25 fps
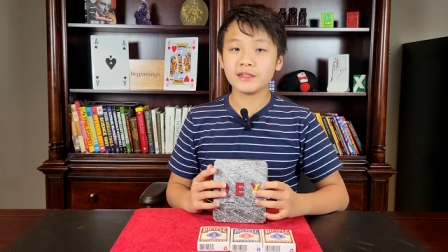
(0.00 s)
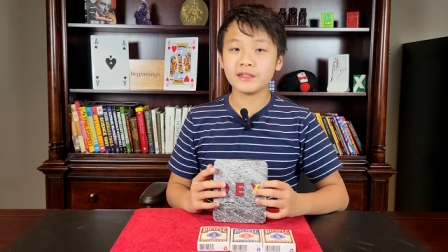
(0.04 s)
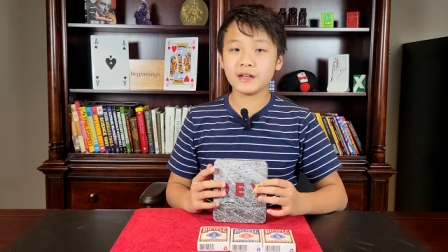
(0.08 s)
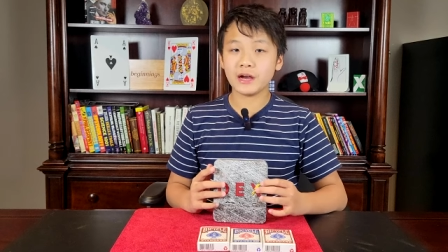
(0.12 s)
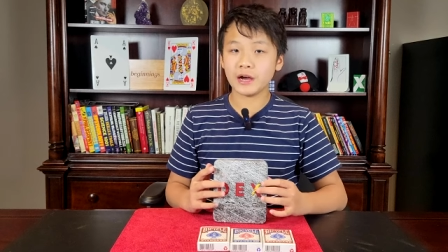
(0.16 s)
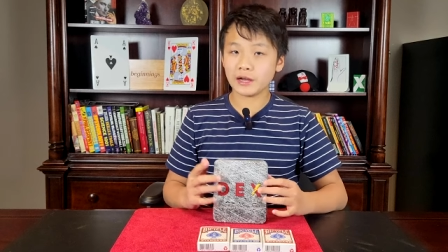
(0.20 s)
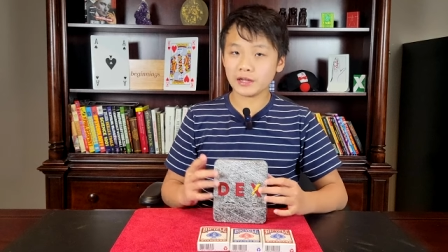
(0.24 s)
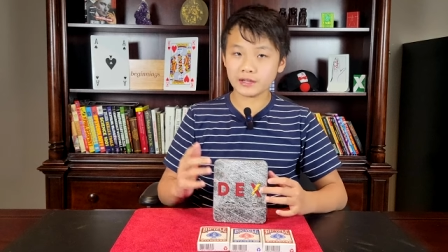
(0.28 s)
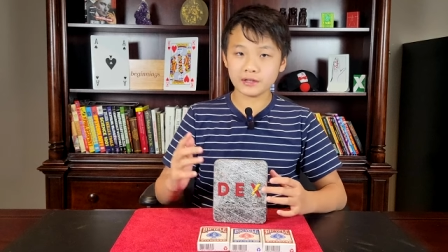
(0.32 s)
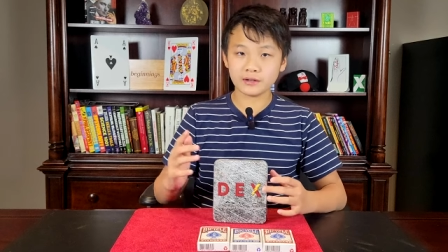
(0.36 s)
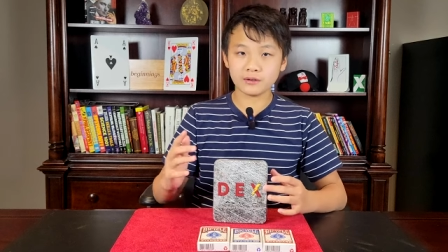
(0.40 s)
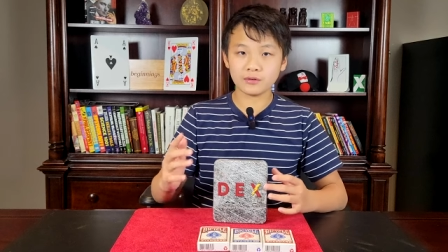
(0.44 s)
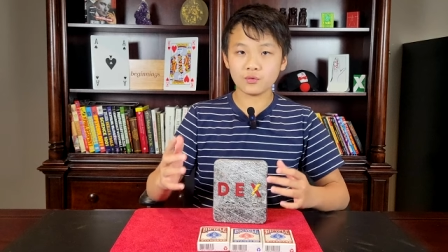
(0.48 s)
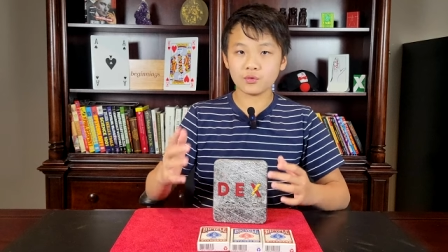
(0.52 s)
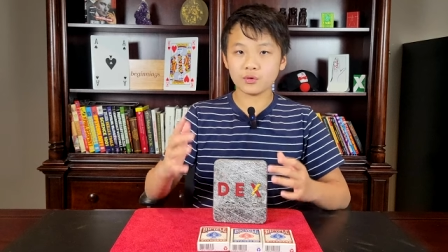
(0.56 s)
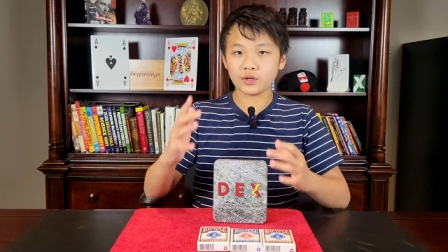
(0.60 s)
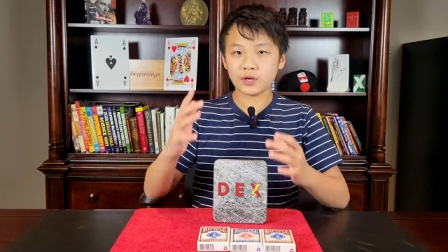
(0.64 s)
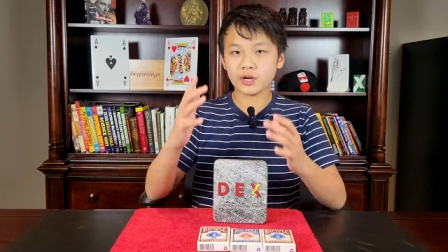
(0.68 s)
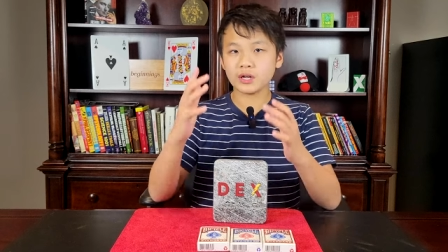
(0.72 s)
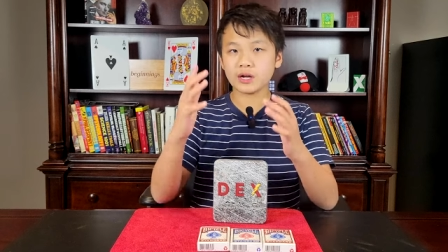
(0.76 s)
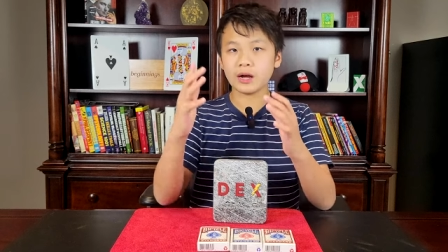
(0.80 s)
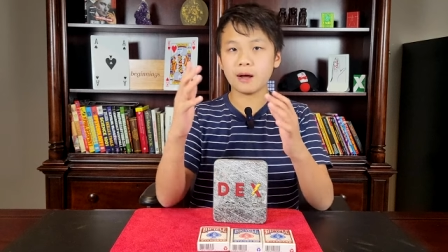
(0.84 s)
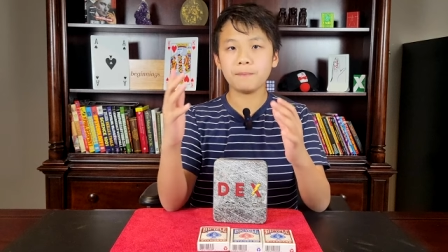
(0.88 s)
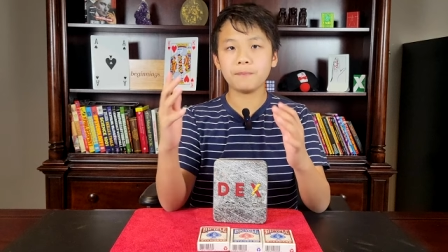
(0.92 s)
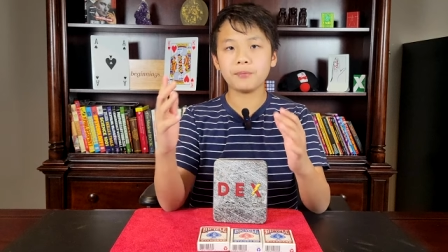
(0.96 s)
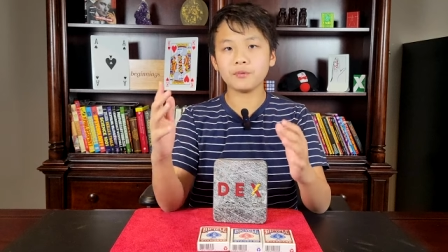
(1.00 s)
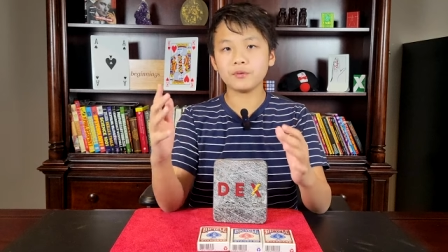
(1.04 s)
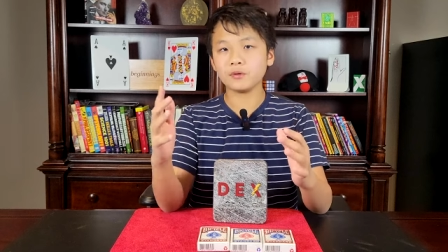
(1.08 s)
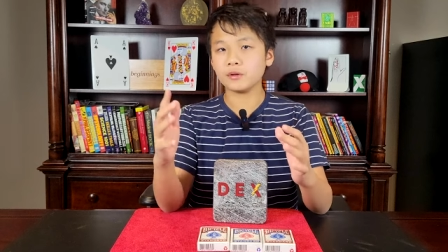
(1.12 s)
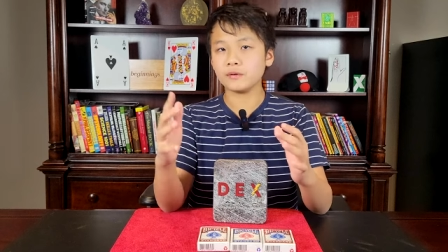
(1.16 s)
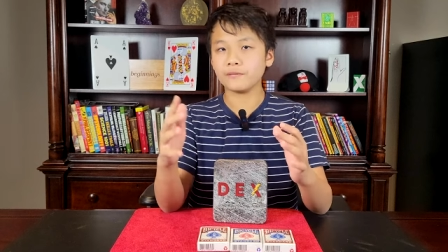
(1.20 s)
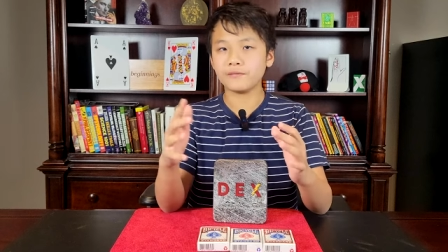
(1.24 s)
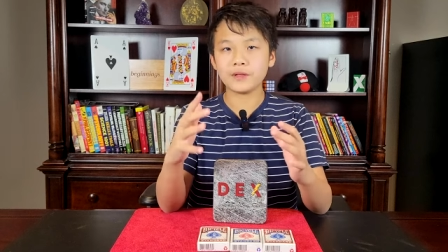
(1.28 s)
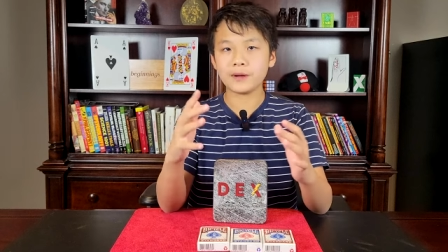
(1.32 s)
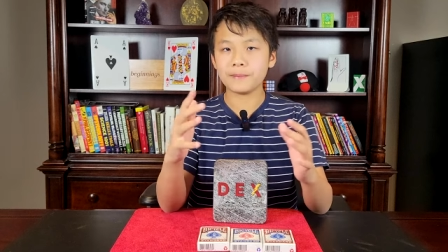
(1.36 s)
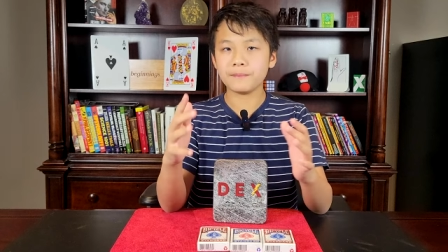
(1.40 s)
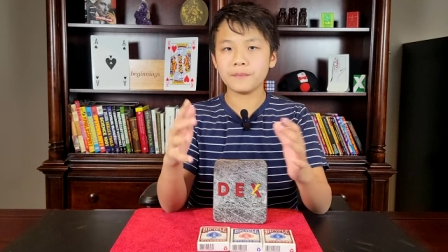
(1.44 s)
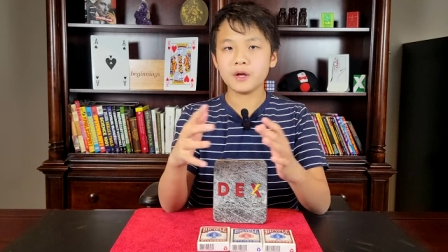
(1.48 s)
Uh, a couple
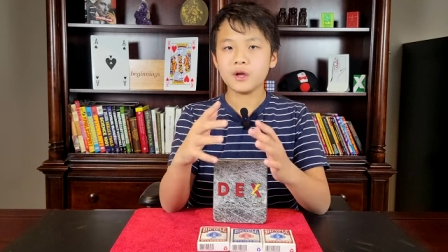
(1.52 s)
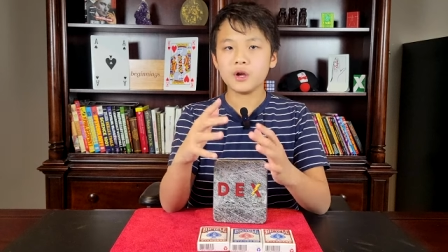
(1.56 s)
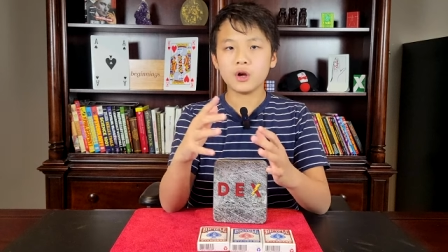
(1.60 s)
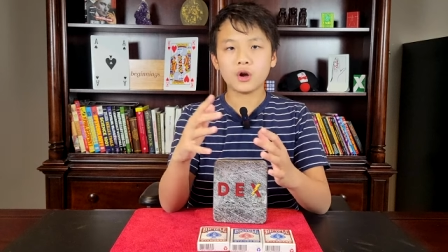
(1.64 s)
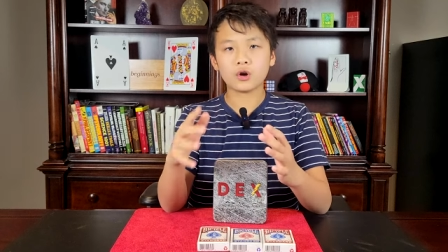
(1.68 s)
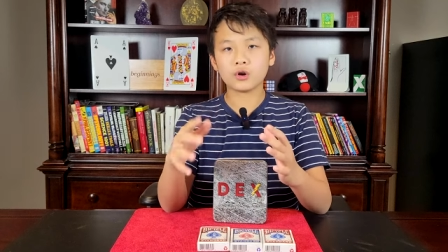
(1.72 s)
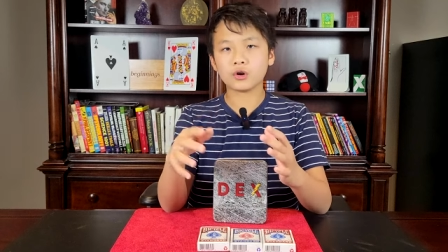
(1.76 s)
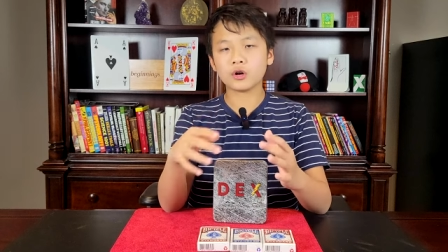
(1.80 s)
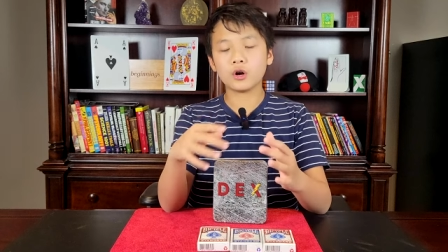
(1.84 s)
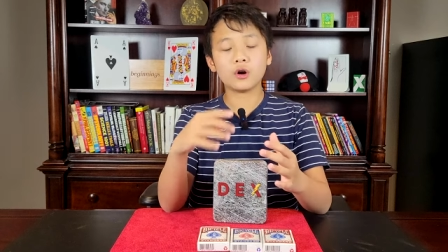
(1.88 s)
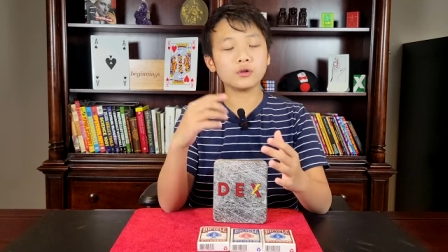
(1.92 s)
of them are